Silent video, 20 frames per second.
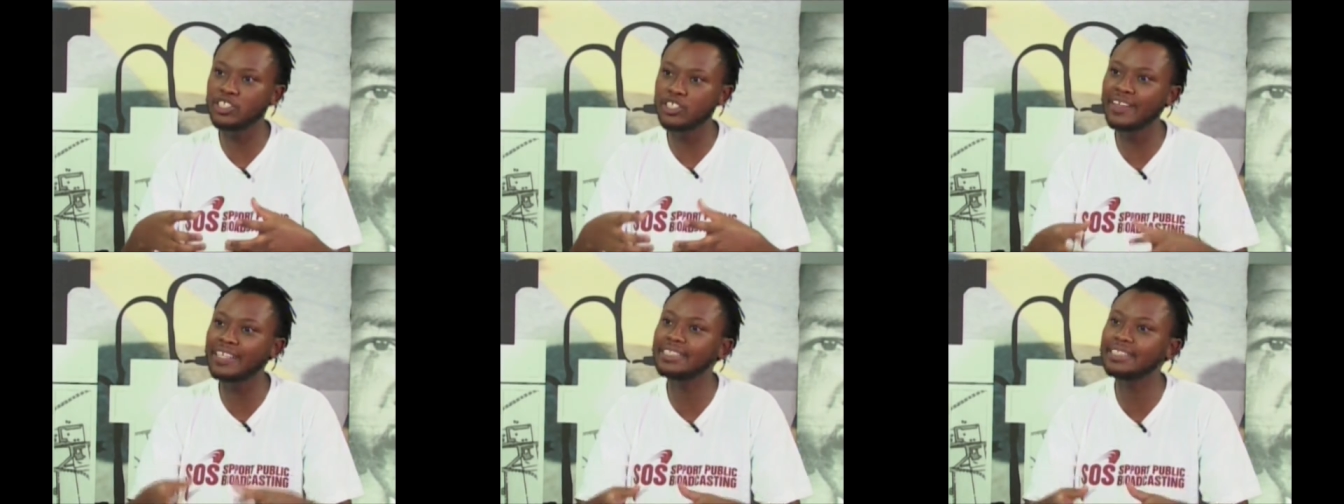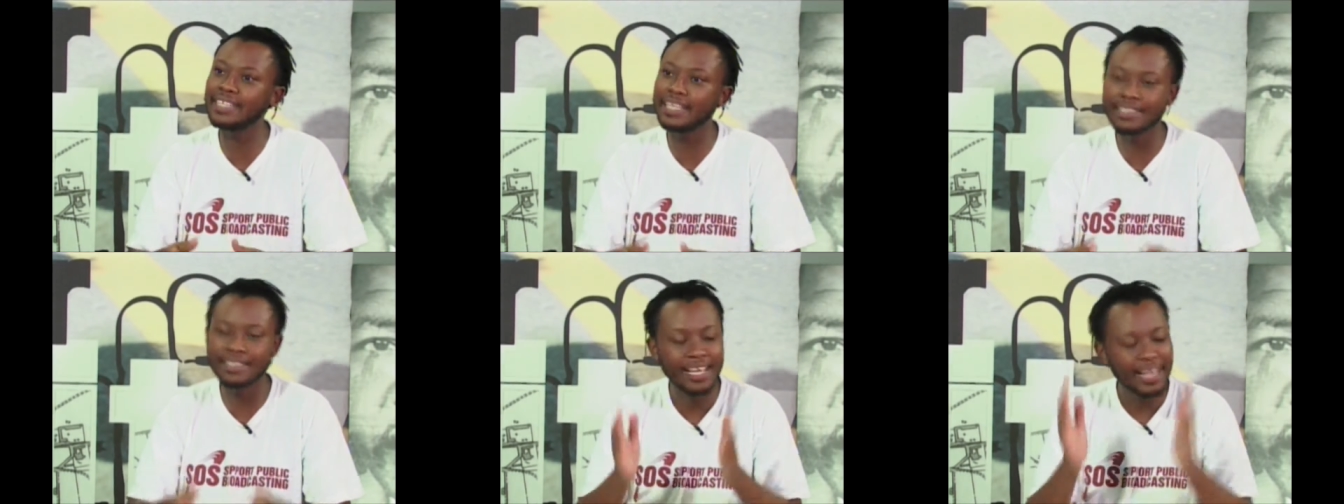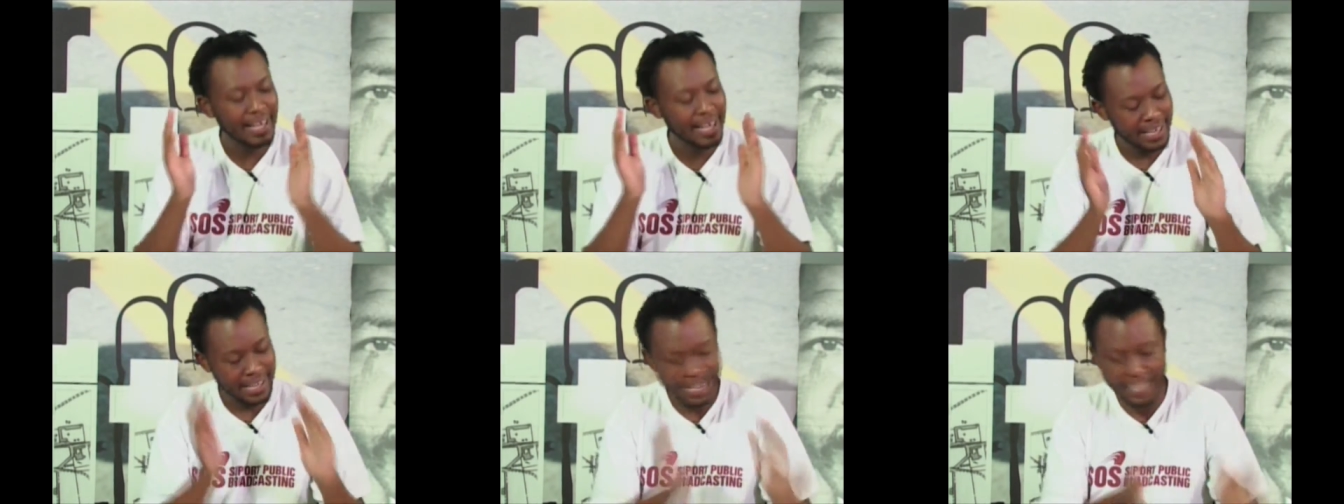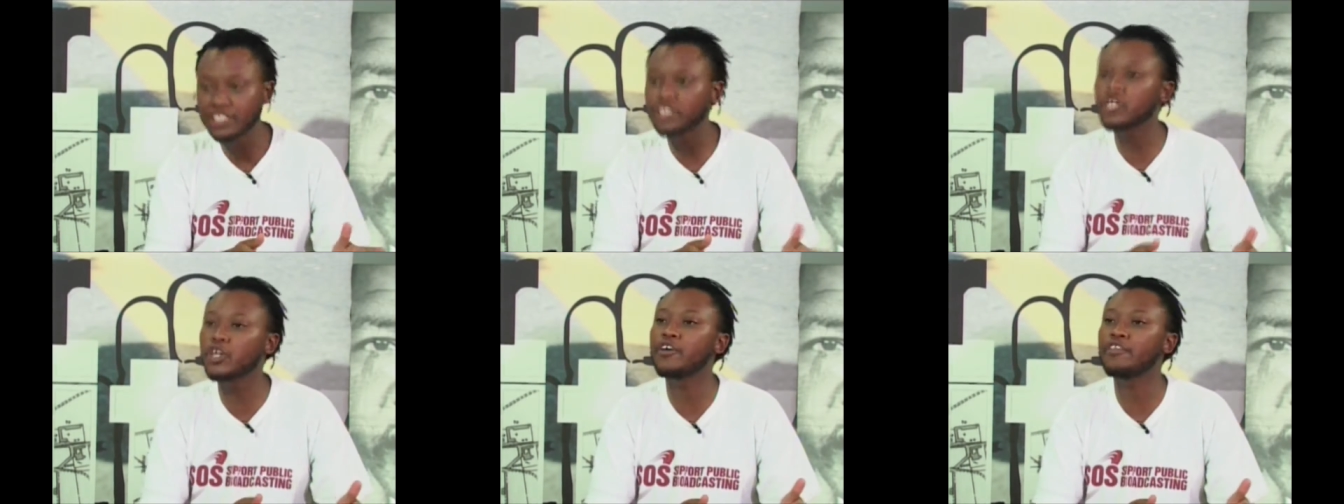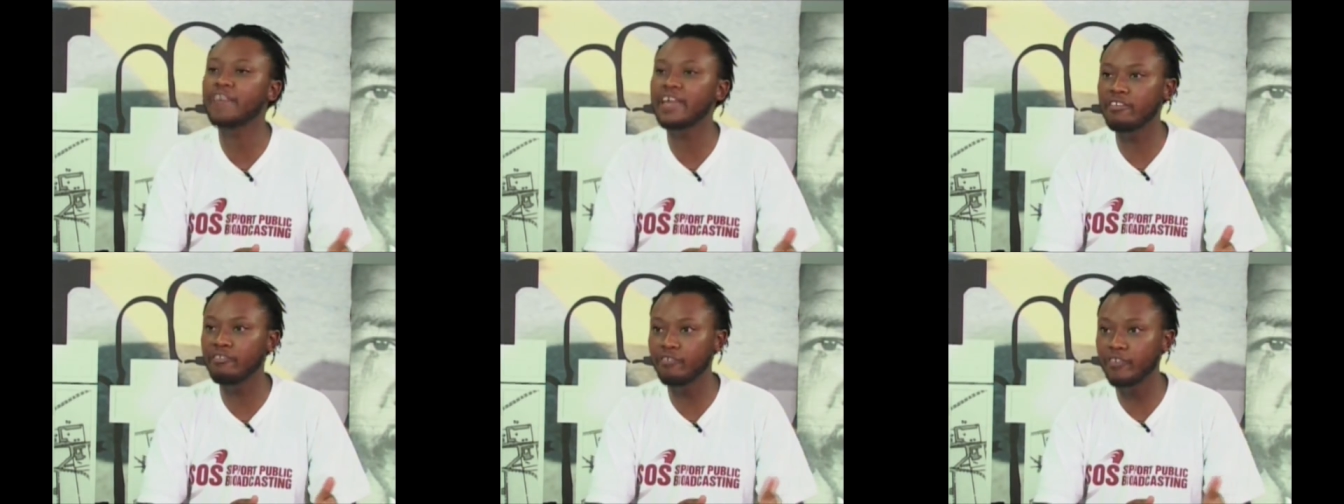so they said, let's
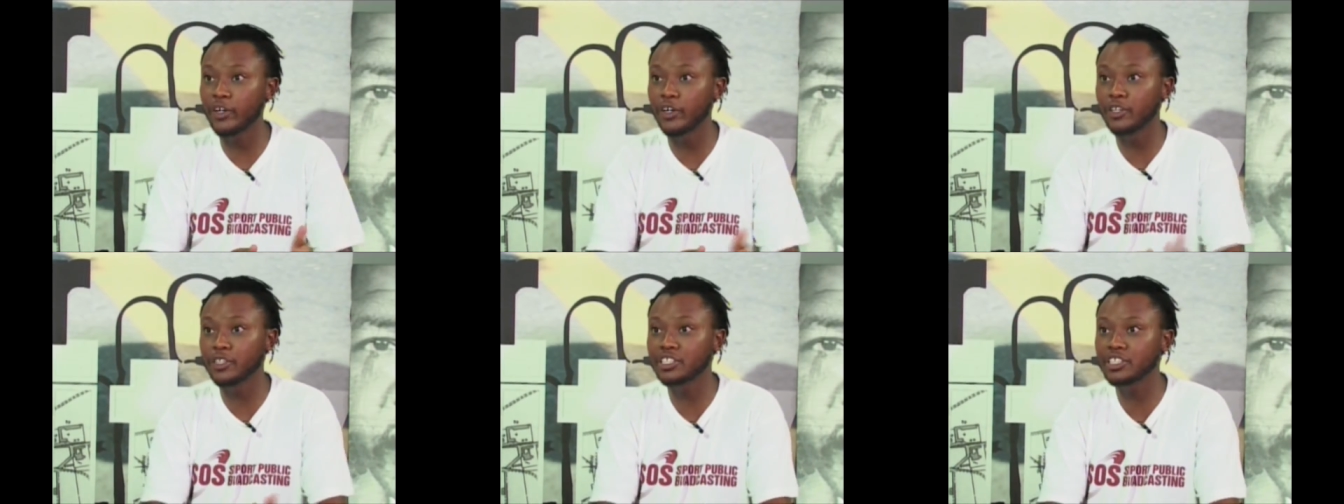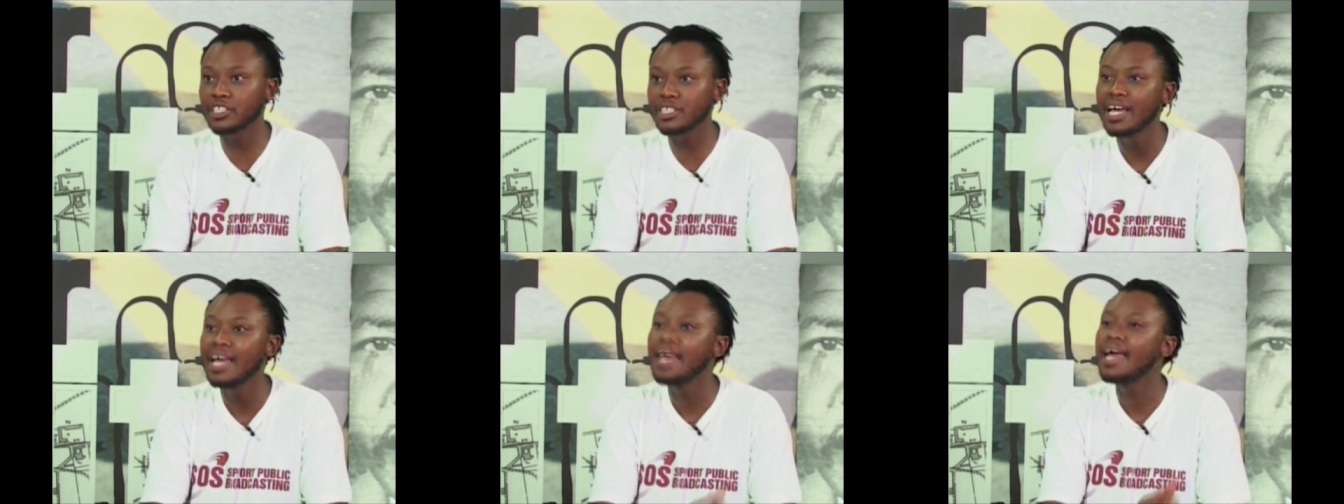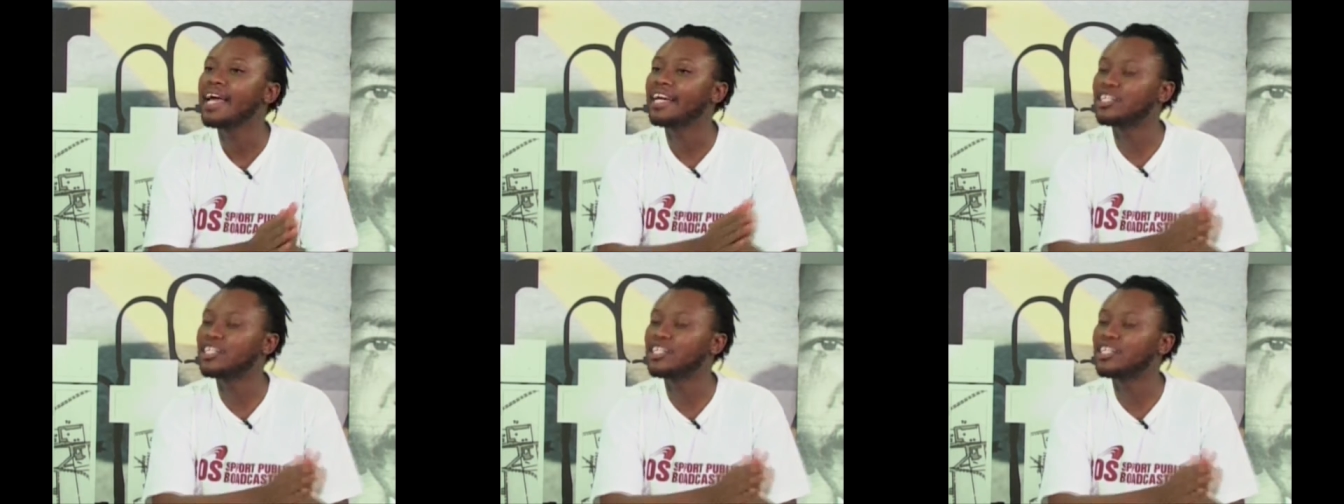go there first.